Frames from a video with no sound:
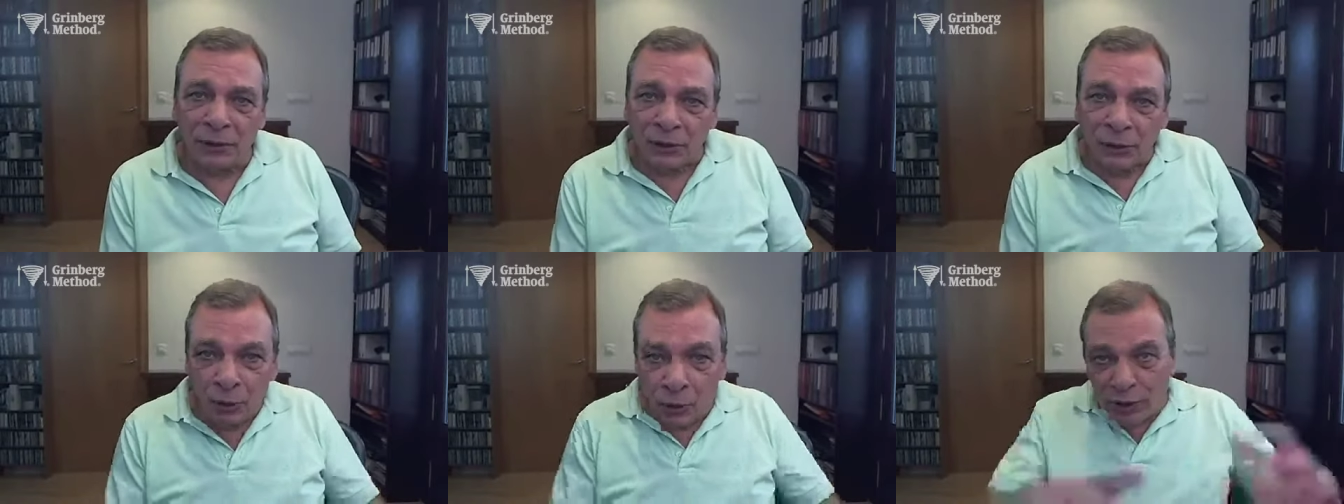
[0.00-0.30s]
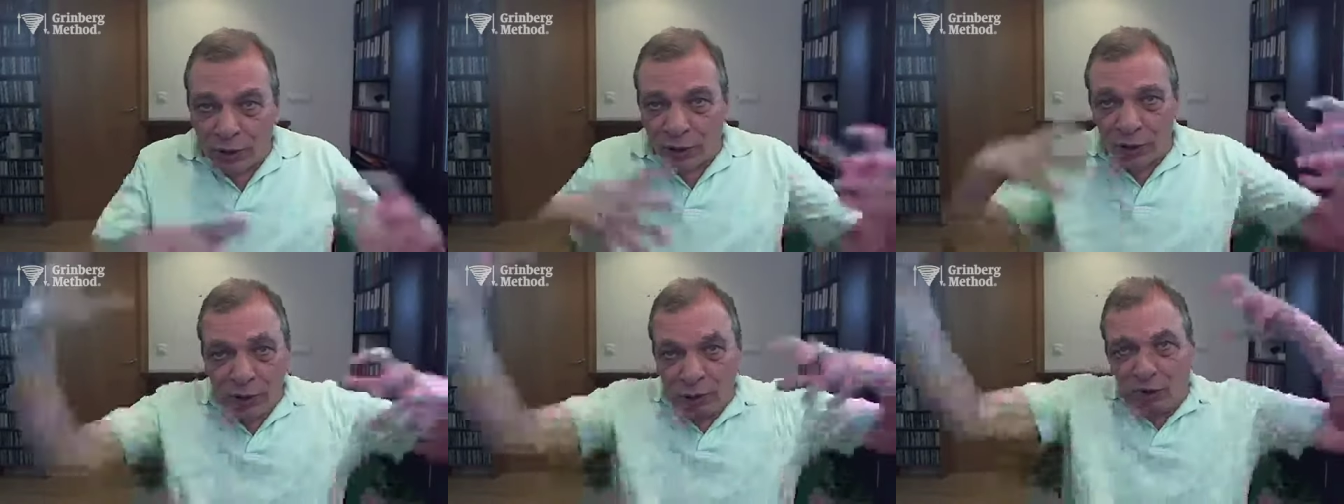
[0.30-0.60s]
But
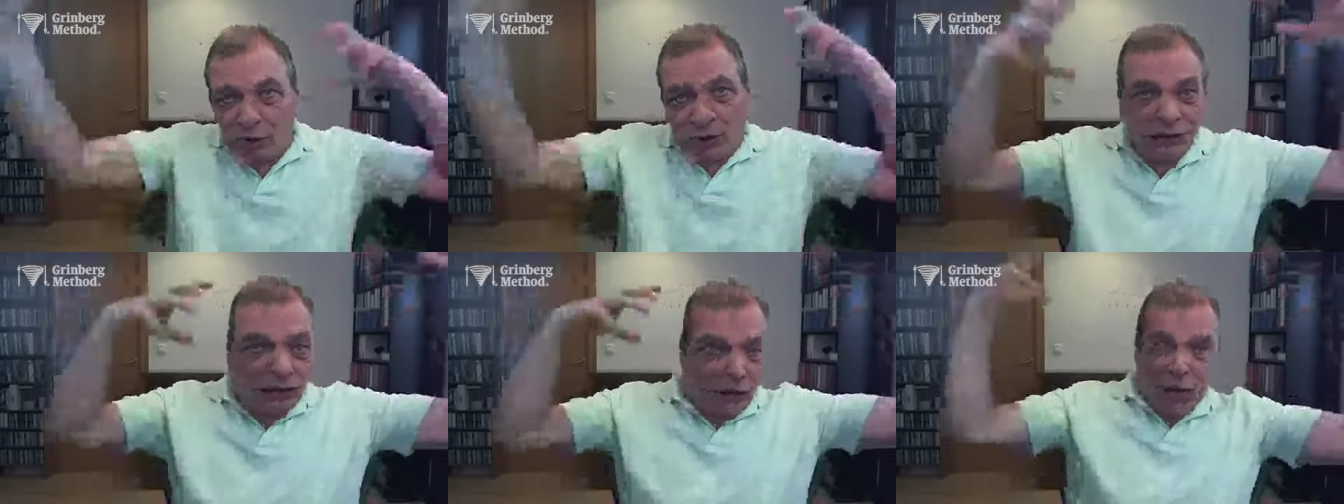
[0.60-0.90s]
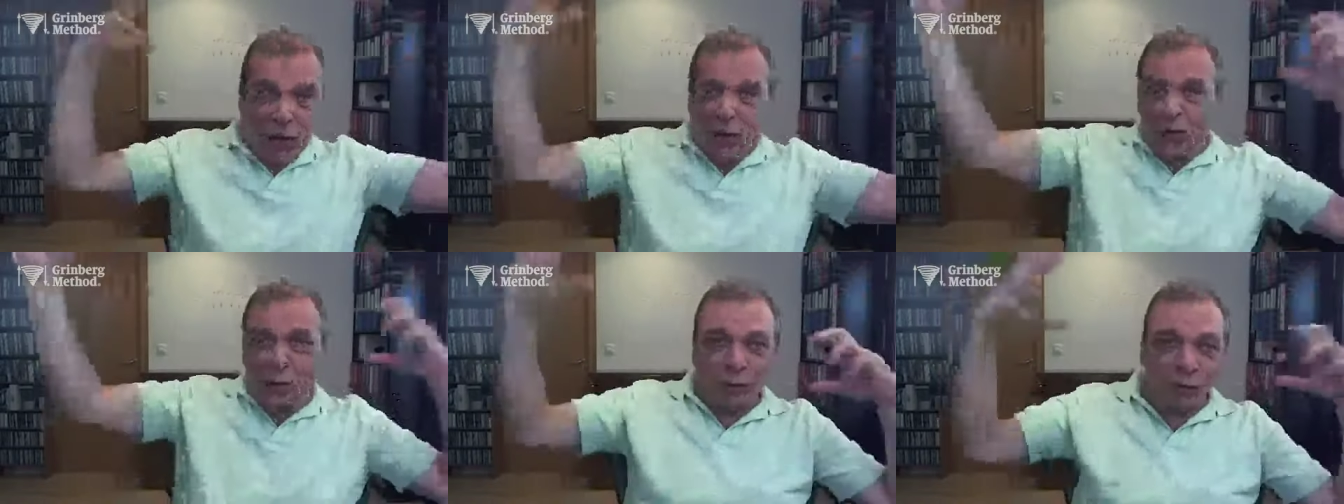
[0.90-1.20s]
when you are
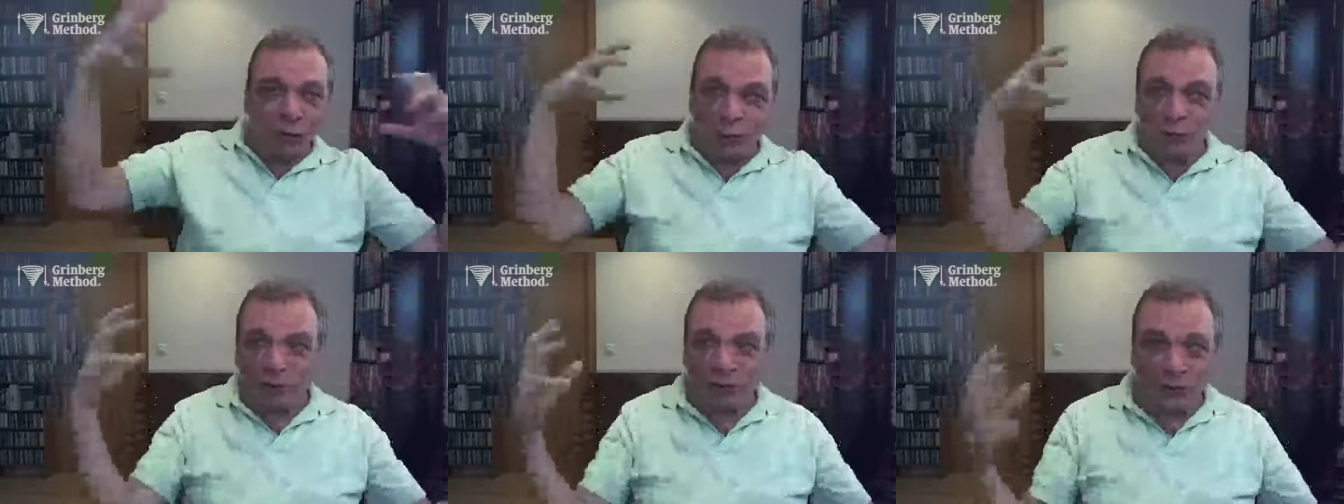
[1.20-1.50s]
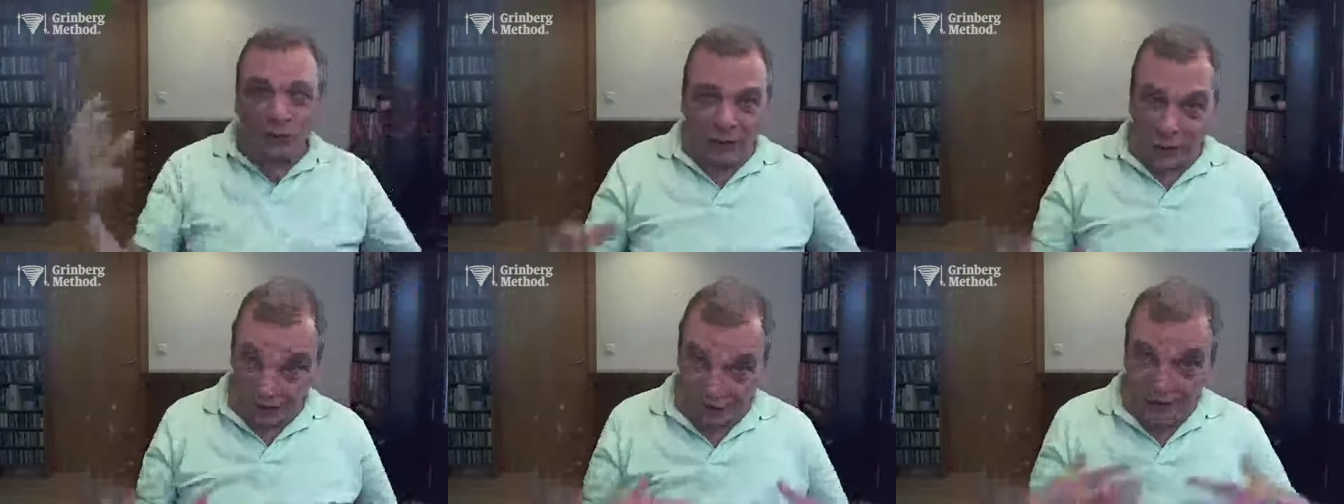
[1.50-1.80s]
now
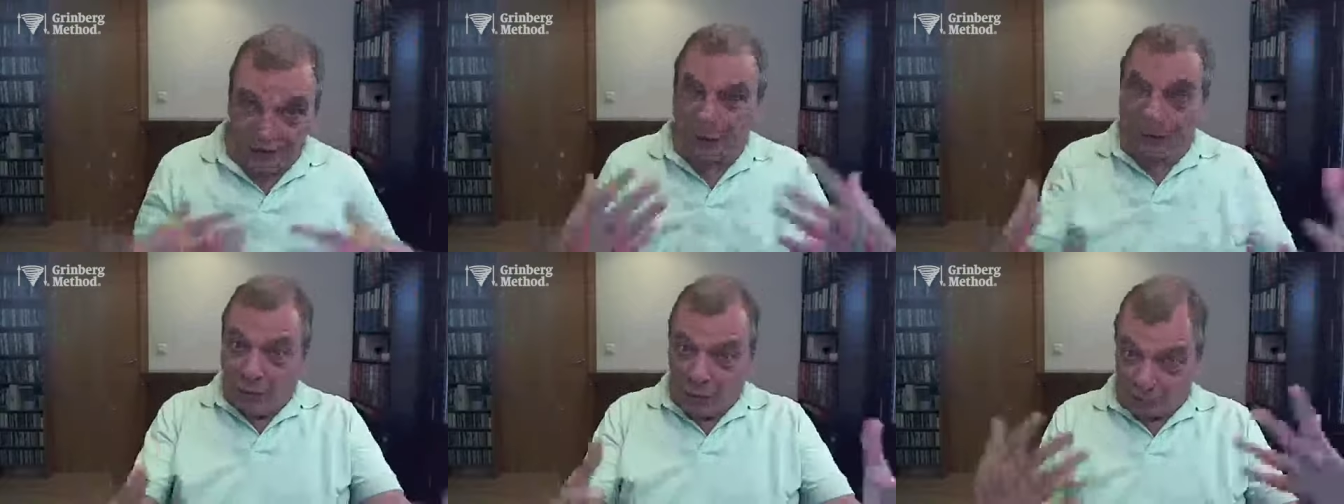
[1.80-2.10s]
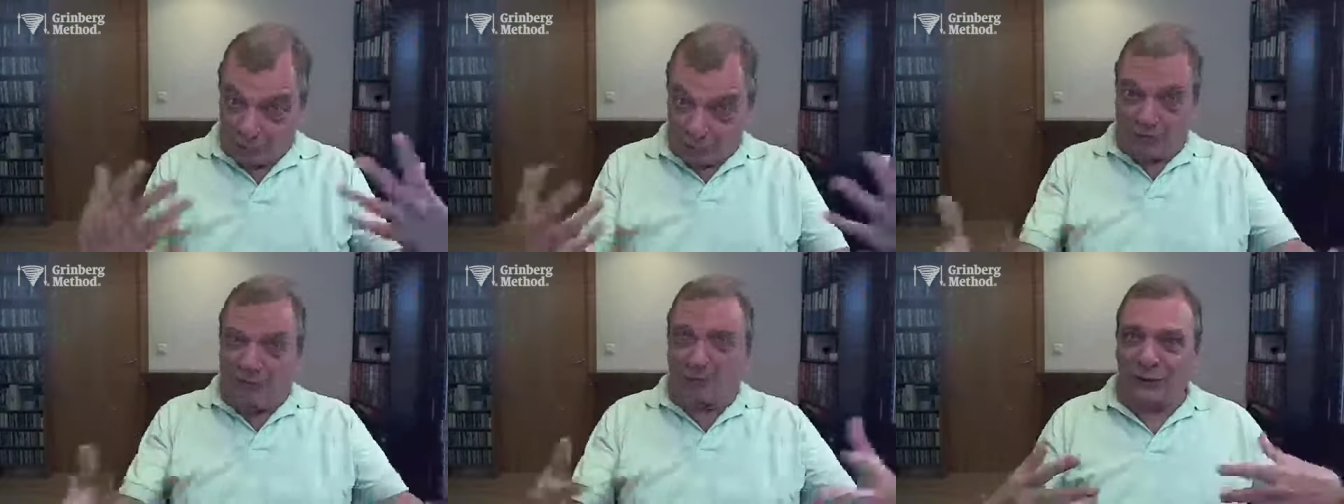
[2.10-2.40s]
doing this
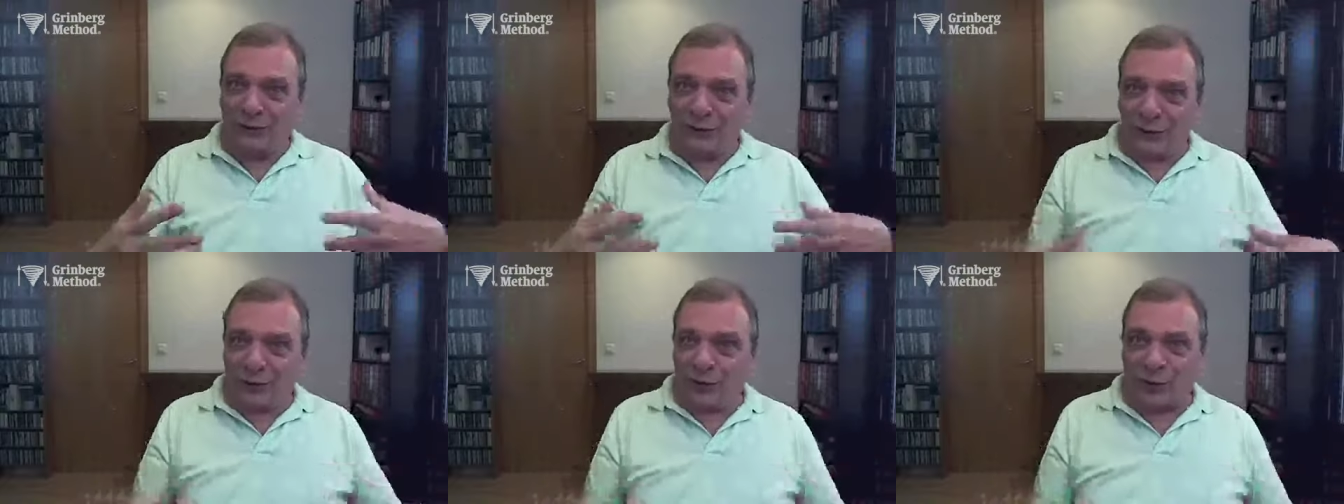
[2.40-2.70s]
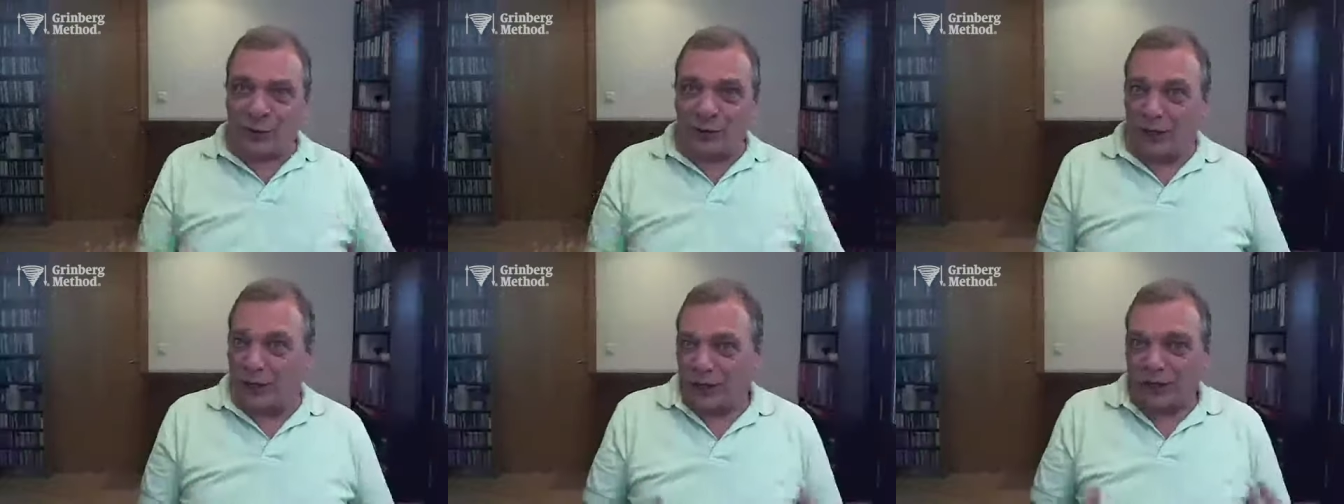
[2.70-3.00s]
drama, please
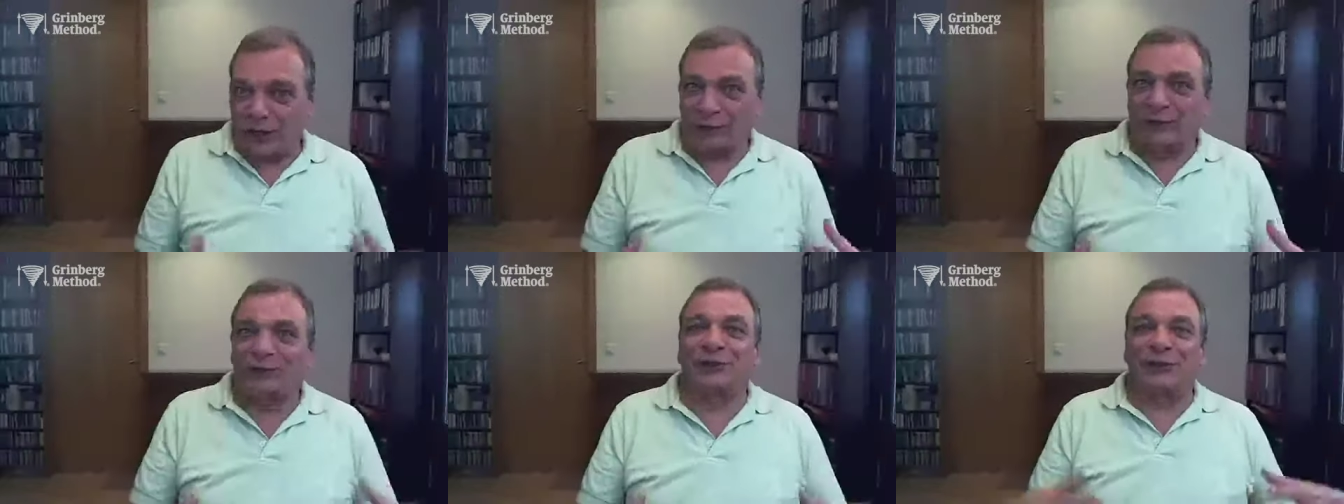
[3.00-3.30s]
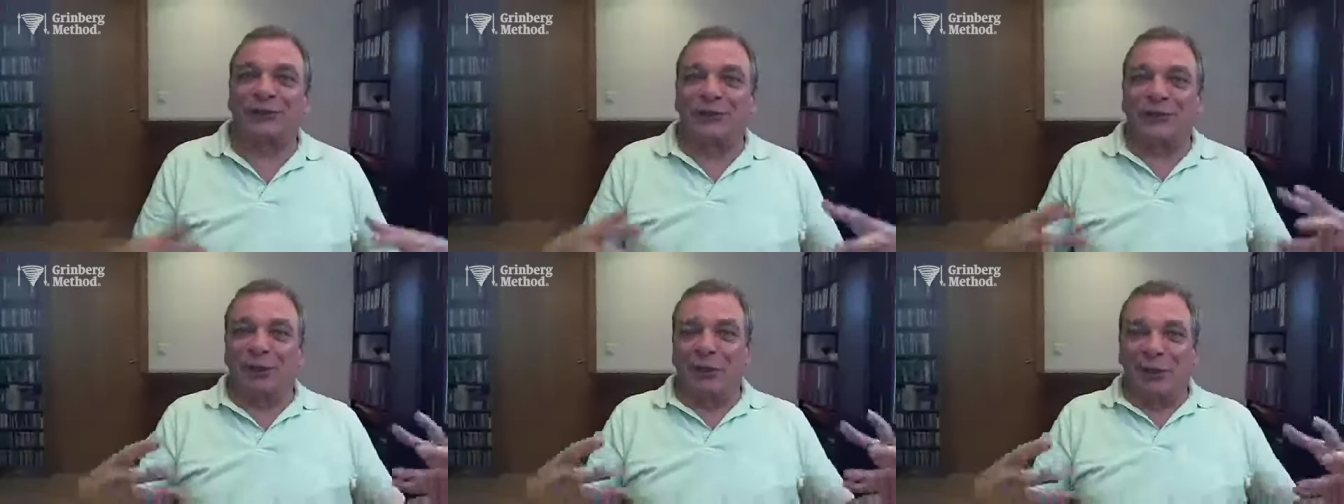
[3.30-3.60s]
do. I cannot
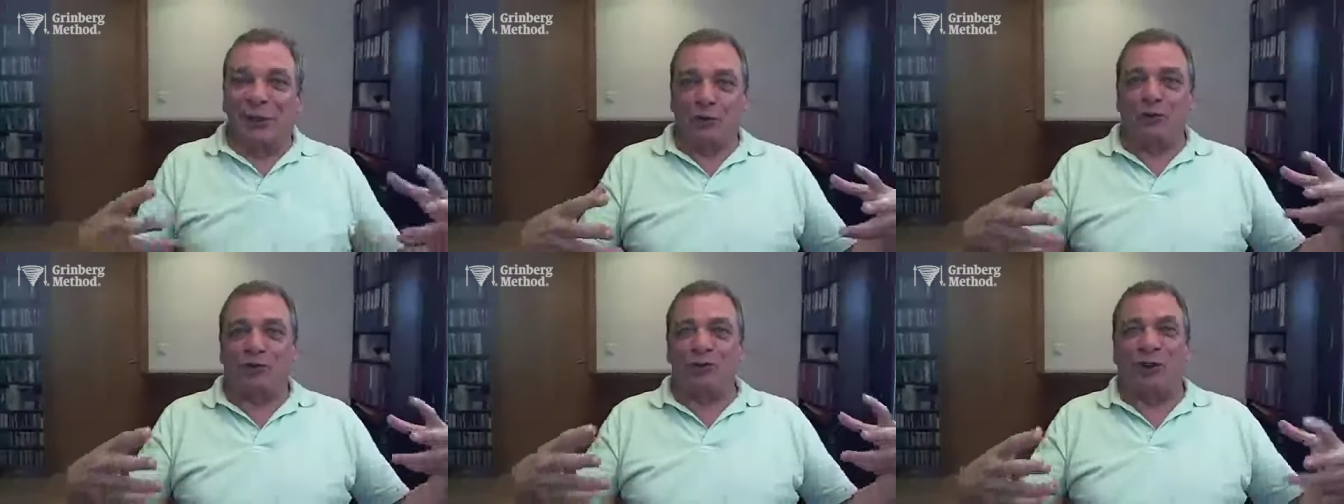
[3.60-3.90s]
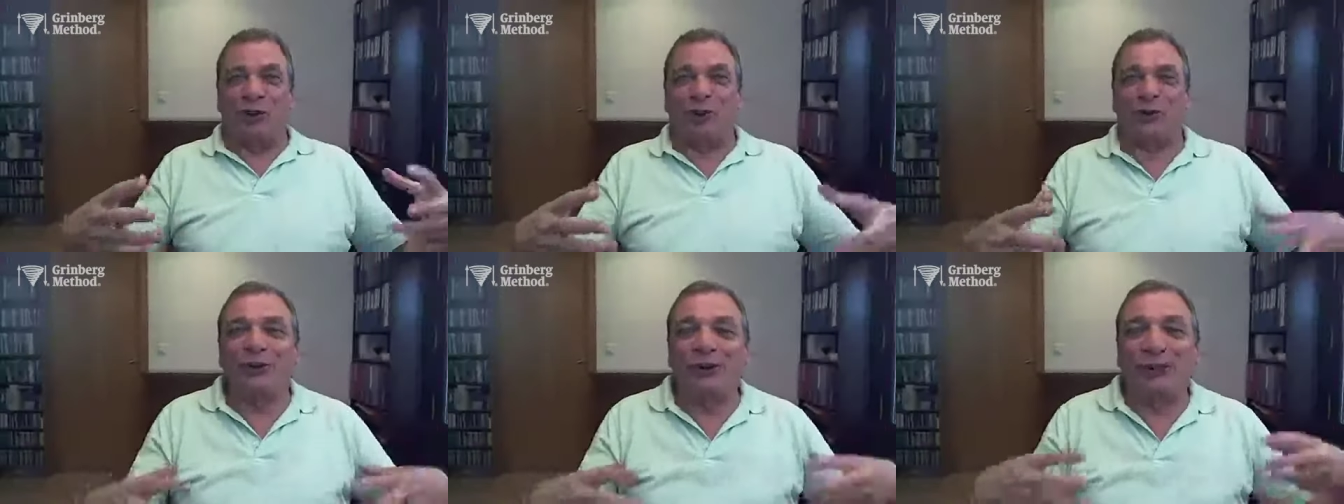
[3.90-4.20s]
see you. I
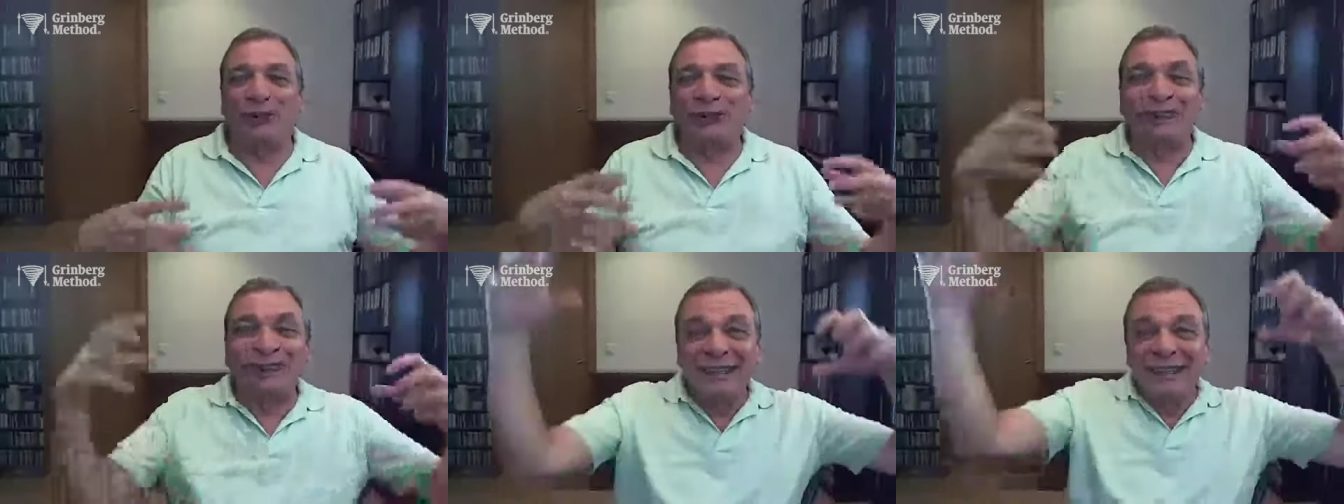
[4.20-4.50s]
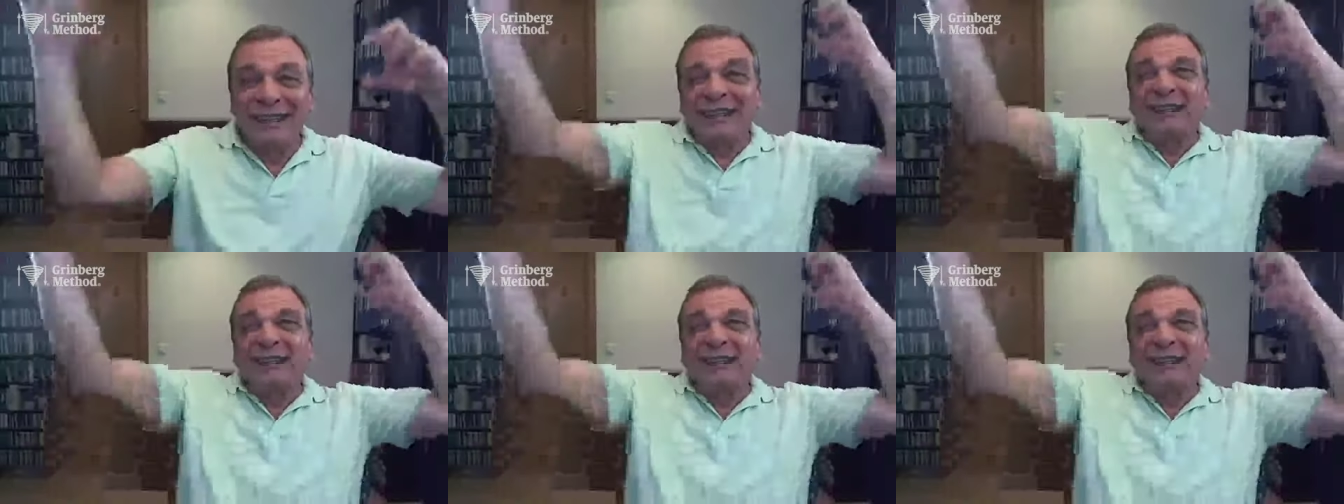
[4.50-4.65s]
wish I could.